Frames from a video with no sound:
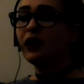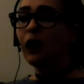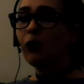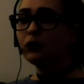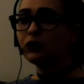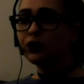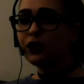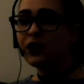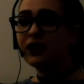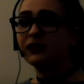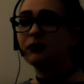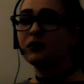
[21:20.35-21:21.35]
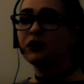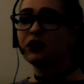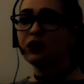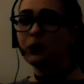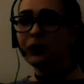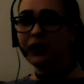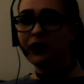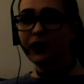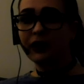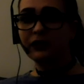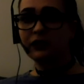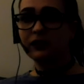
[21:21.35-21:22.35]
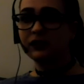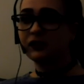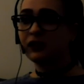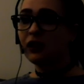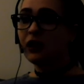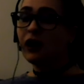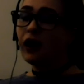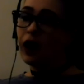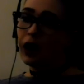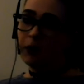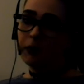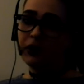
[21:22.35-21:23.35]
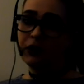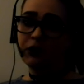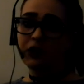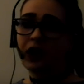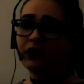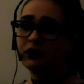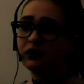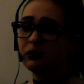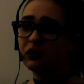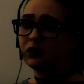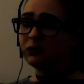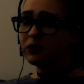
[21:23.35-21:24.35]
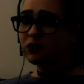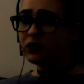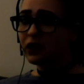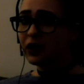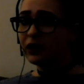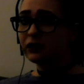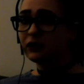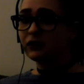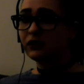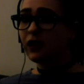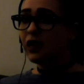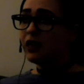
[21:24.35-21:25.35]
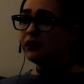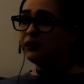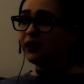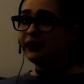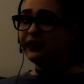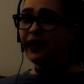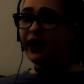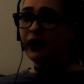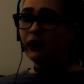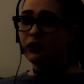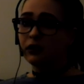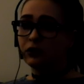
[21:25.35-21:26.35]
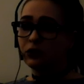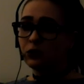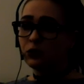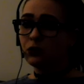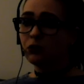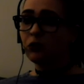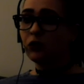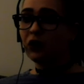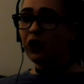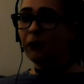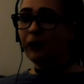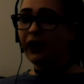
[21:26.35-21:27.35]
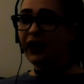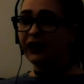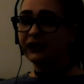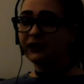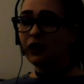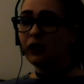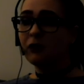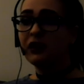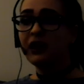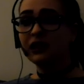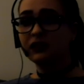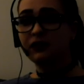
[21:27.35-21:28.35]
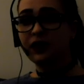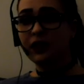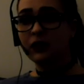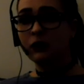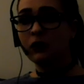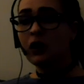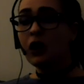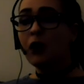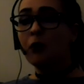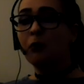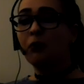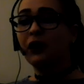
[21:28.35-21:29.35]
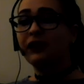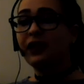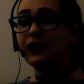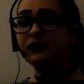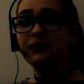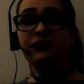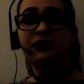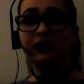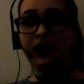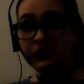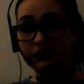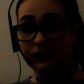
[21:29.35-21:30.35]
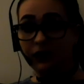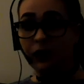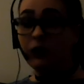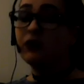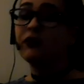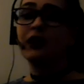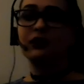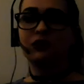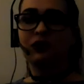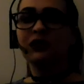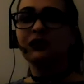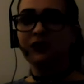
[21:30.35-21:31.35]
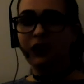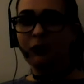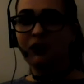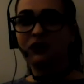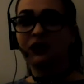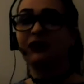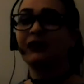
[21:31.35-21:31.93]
I will show you guys some of the newer characters. By newer characters, I mean the special characters that they added into Mortal Kombat XL in my next video. But that is it for today's video. And if you guys enjoyed this video, make sure to